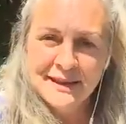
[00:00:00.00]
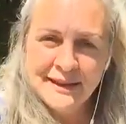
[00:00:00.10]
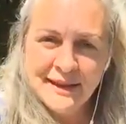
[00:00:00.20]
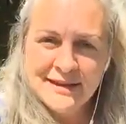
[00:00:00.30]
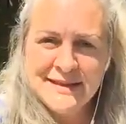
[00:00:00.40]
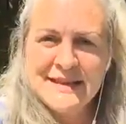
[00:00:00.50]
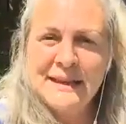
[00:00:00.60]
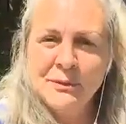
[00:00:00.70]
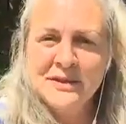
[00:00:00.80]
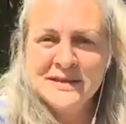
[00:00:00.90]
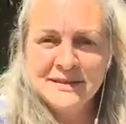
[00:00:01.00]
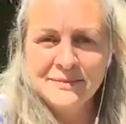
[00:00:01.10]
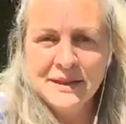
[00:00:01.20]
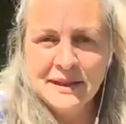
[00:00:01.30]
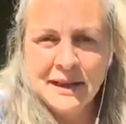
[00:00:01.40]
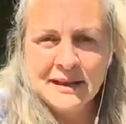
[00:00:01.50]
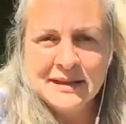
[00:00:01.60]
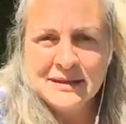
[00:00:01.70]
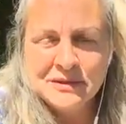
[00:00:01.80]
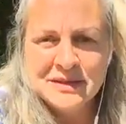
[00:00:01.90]
that deep wisdom
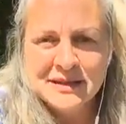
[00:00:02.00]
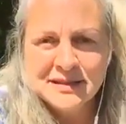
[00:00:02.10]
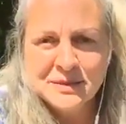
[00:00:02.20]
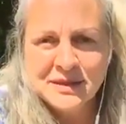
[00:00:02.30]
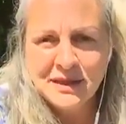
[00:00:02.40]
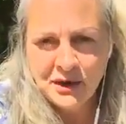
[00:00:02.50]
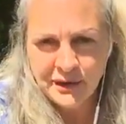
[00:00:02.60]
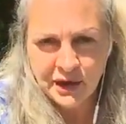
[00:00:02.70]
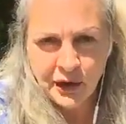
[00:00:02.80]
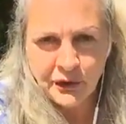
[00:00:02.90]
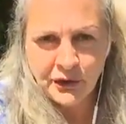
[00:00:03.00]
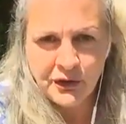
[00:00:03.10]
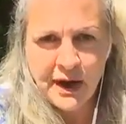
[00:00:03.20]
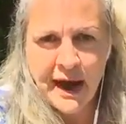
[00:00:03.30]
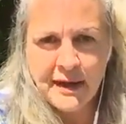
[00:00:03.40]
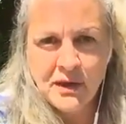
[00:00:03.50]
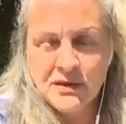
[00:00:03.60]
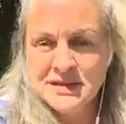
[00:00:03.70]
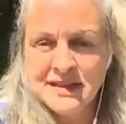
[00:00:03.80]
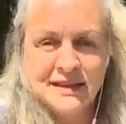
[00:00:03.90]
that resides within you, and go and create
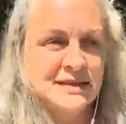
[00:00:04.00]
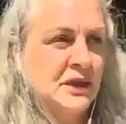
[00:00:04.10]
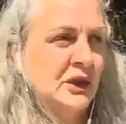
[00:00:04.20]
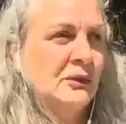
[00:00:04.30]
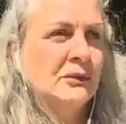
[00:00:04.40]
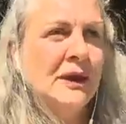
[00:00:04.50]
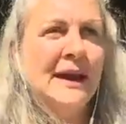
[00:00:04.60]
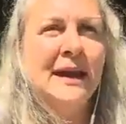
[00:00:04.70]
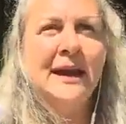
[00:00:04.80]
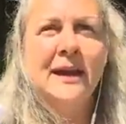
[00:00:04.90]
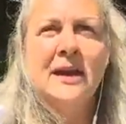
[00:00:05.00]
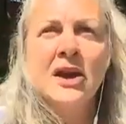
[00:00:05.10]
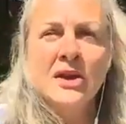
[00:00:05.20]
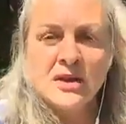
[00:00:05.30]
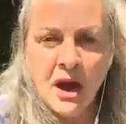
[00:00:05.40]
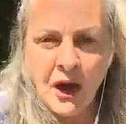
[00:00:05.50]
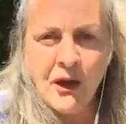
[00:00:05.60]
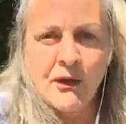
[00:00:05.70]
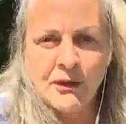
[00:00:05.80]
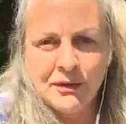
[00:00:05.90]
those things that you really
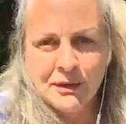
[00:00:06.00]
know